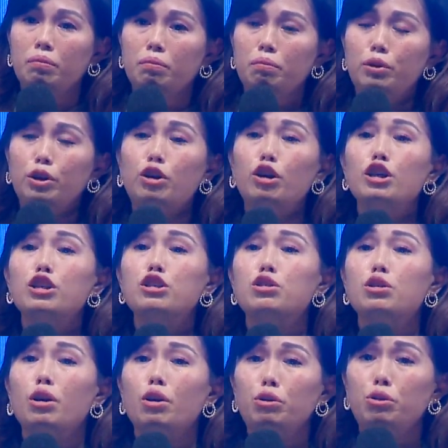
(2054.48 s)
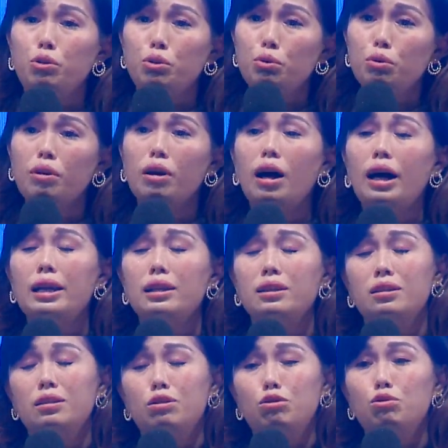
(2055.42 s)
Because you
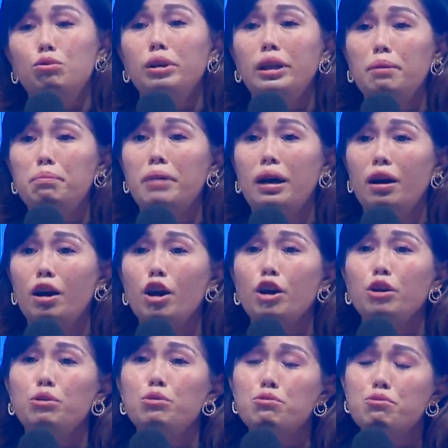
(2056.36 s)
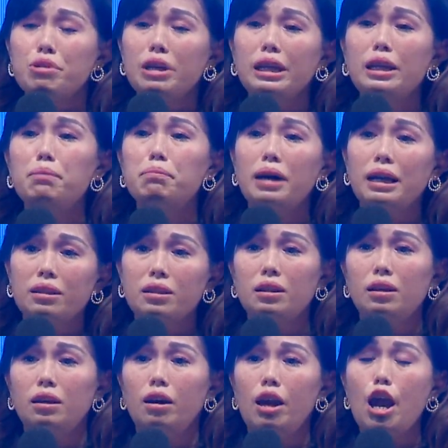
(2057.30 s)
guys you really
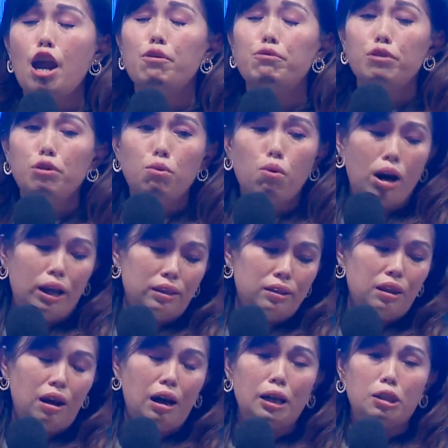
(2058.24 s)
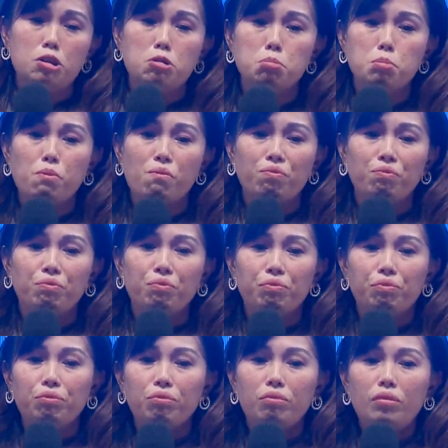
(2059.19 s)
matter everyone's heart.
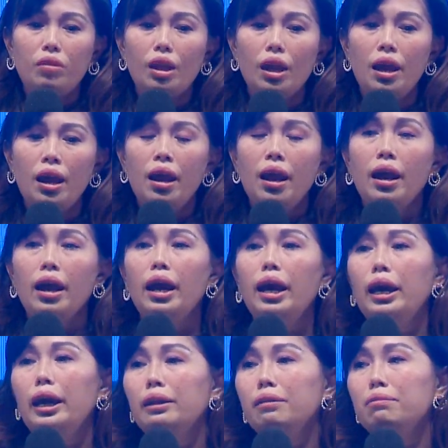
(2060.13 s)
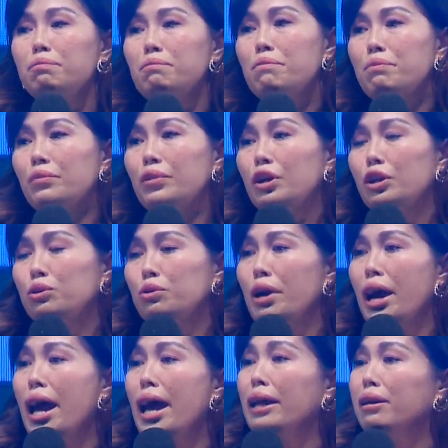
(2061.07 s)
And to
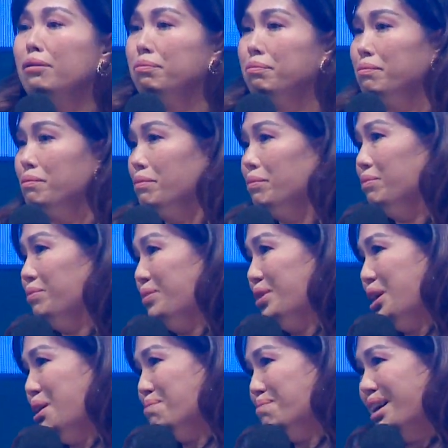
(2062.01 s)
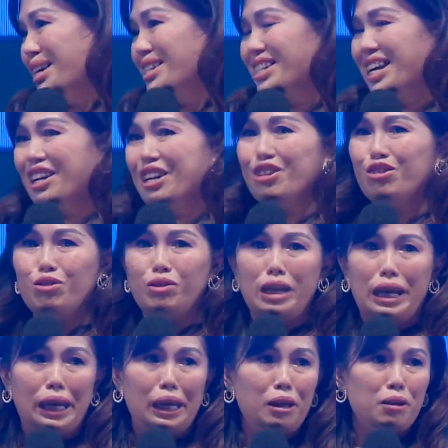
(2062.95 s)
end my sharing
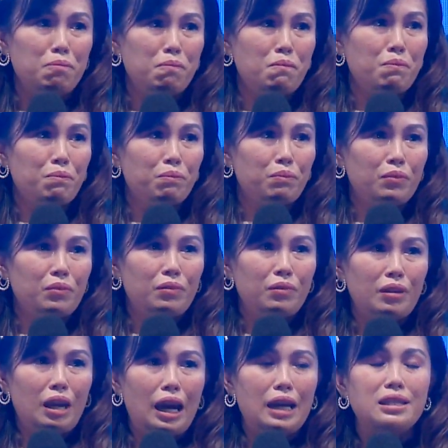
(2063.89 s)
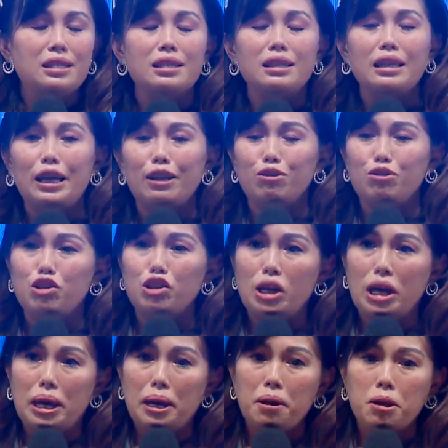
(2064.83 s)
today, I just like to
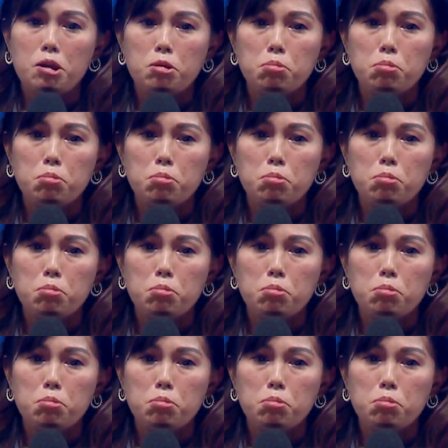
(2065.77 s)
share.